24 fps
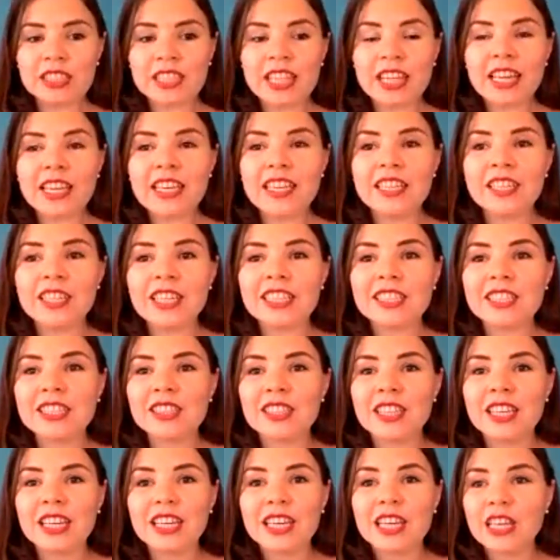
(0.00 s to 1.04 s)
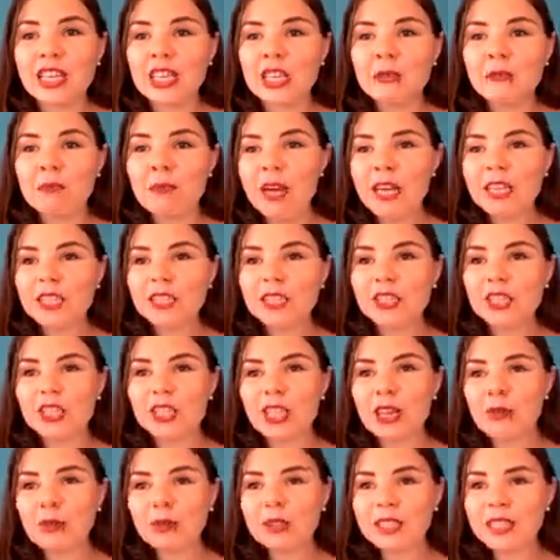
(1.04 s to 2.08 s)
They can imagine that
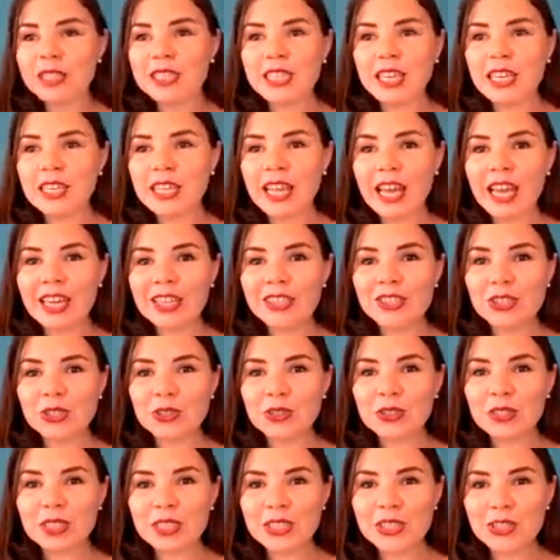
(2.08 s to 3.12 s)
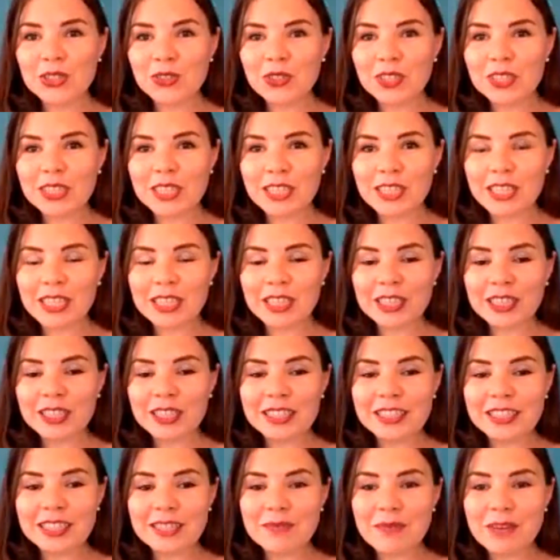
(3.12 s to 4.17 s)
they will see an angel on the street. They
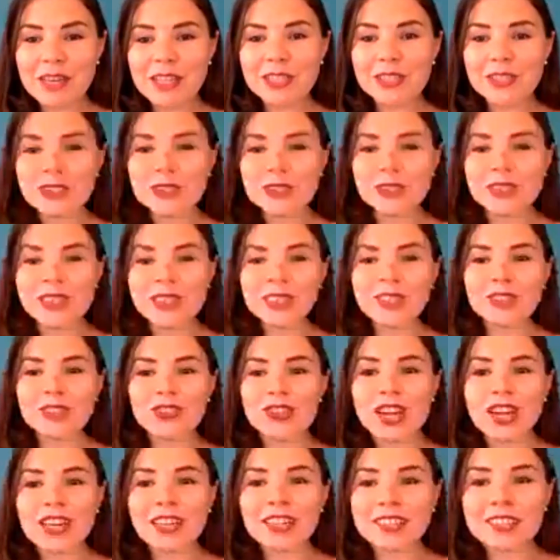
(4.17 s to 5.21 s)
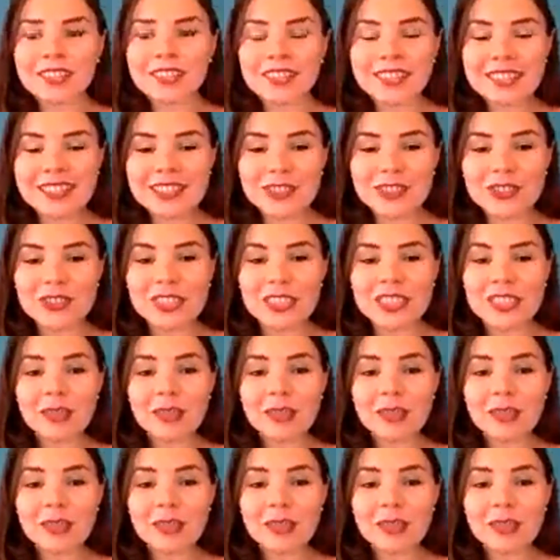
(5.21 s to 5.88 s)
can imagine to see a dragon on the street.